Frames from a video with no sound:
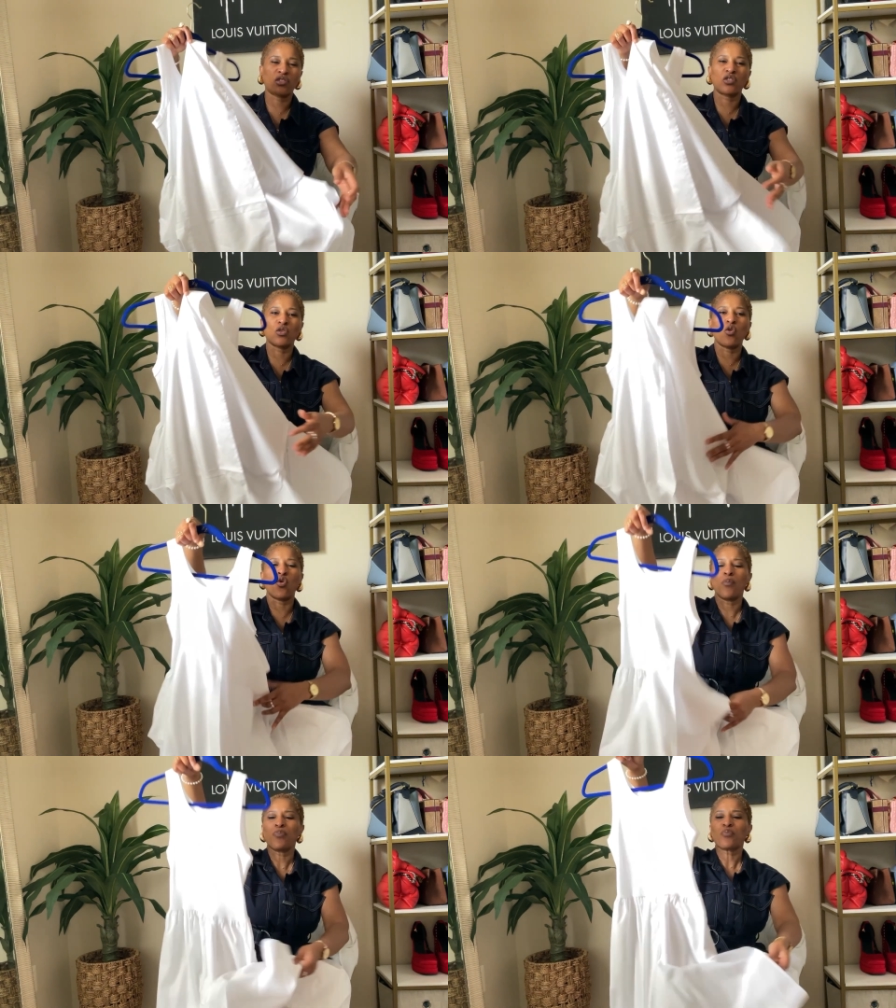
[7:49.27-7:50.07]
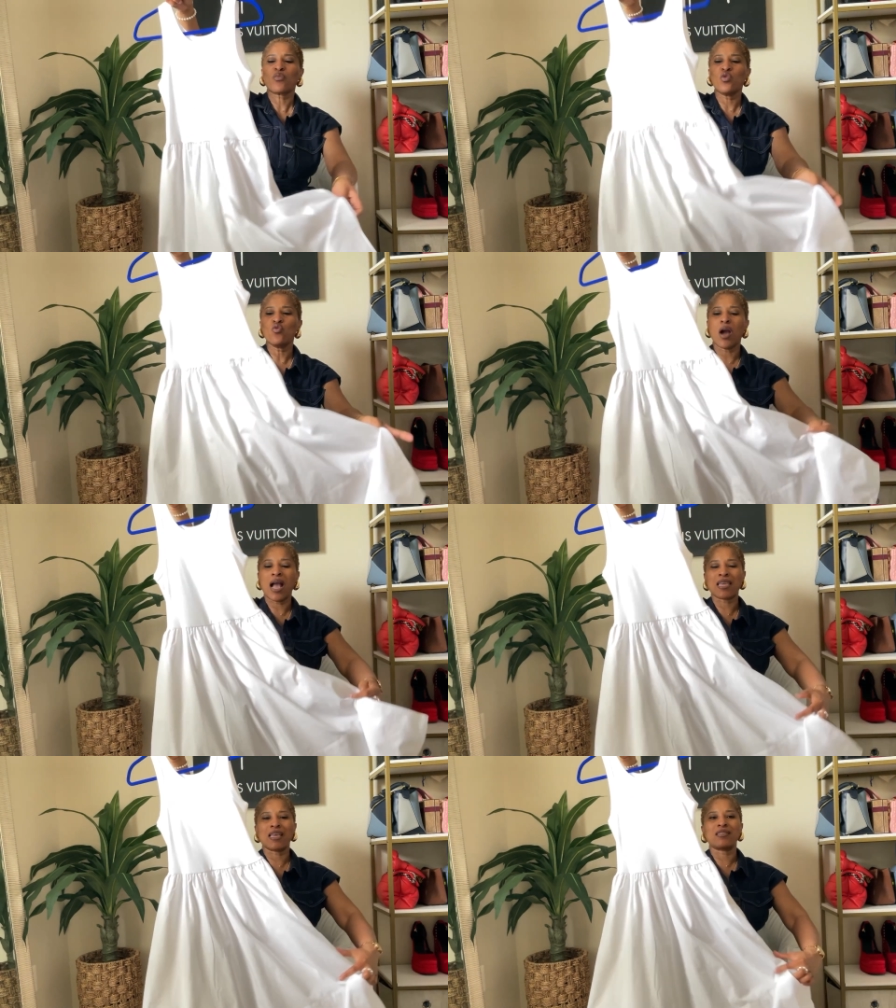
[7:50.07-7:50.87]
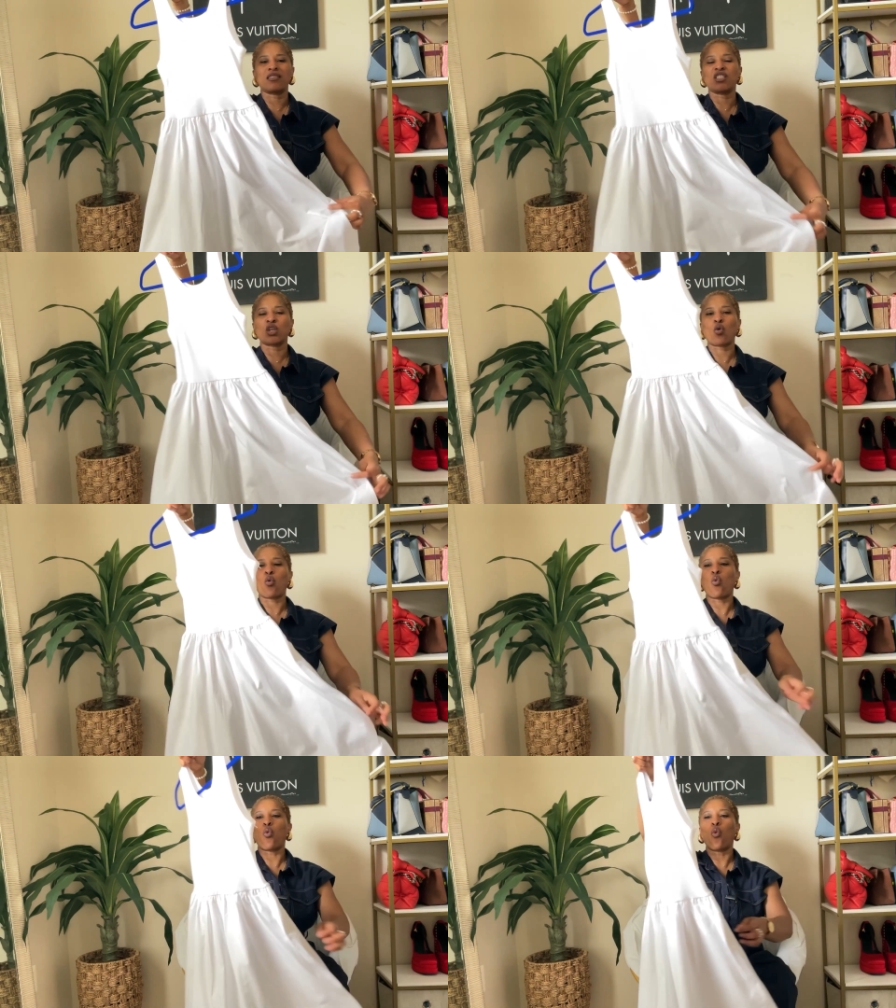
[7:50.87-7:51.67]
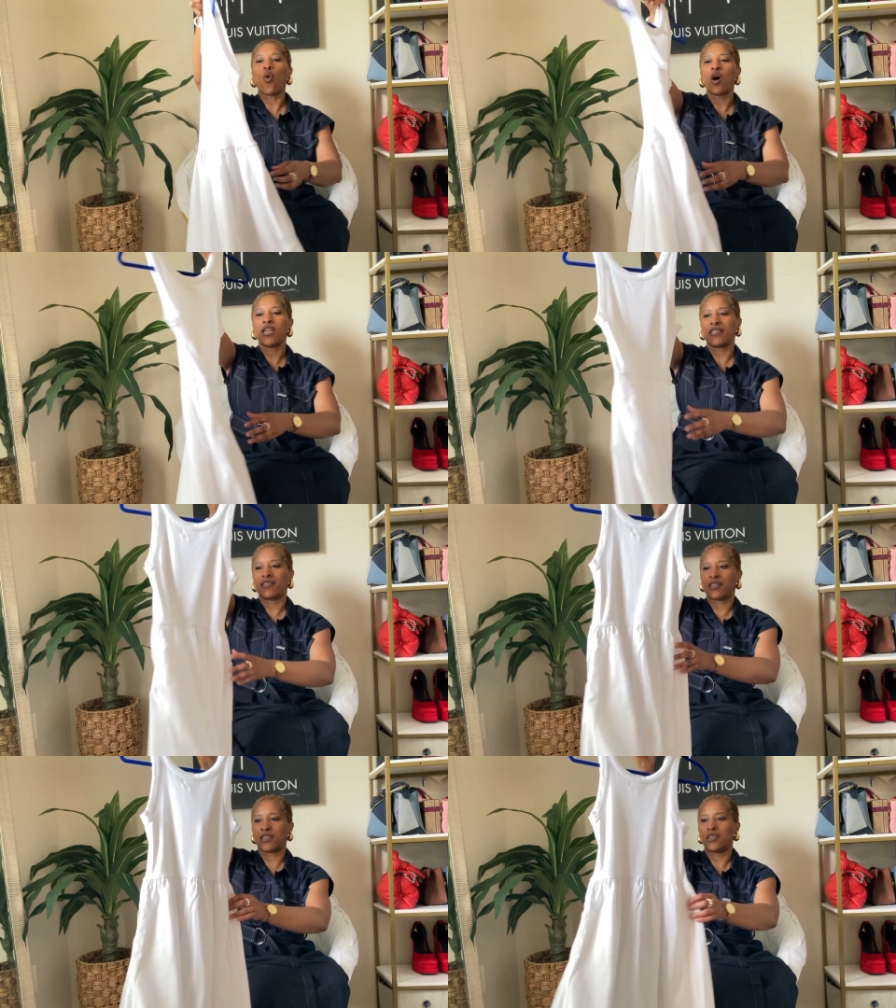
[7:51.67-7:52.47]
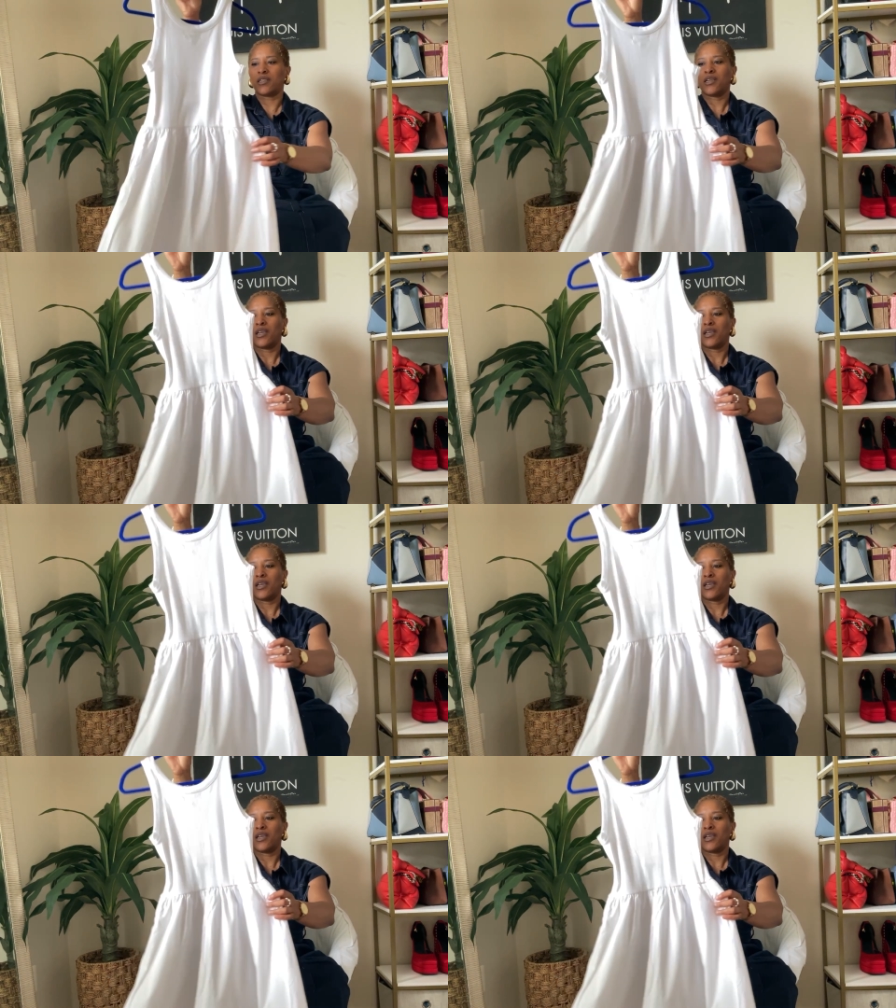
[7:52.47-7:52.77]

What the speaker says: So you are getting the quality